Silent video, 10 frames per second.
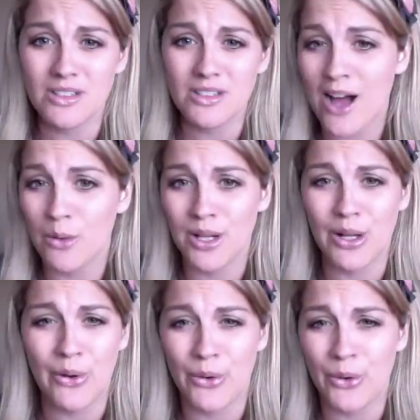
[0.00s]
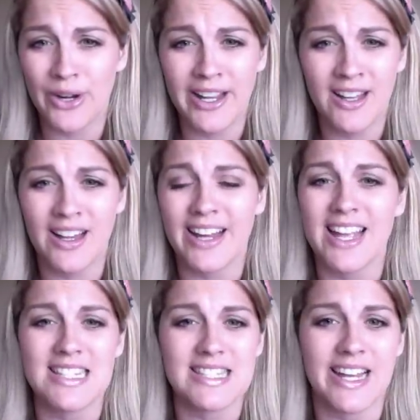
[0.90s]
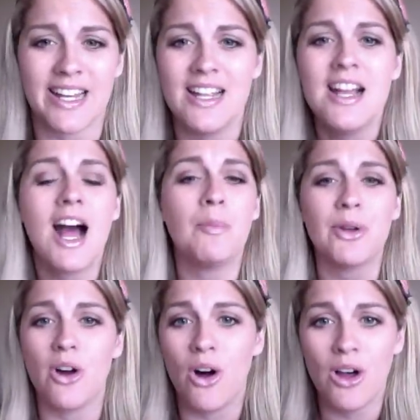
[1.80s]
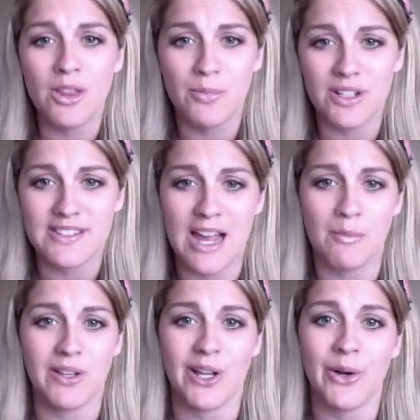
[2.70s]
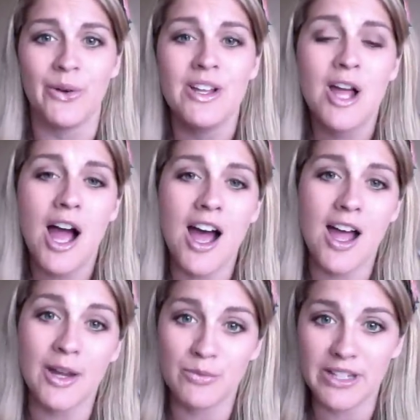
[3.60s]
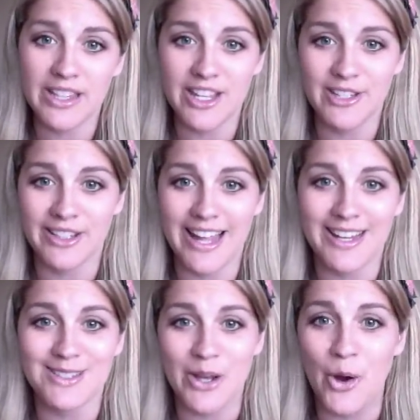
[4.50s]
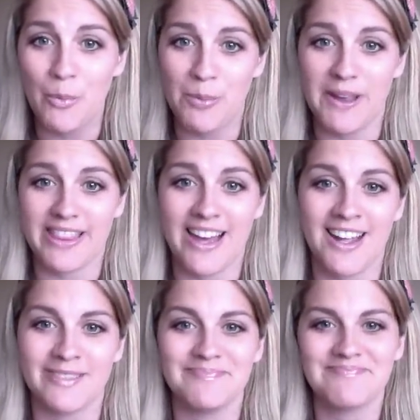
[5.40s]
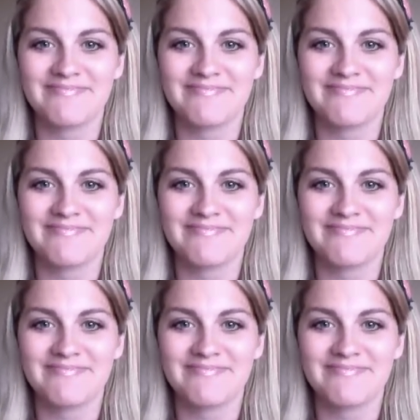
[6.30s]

Auel or Auel. I can't say it. I'll put all the books down below. I really think you'll like it, so I hope you pick that up.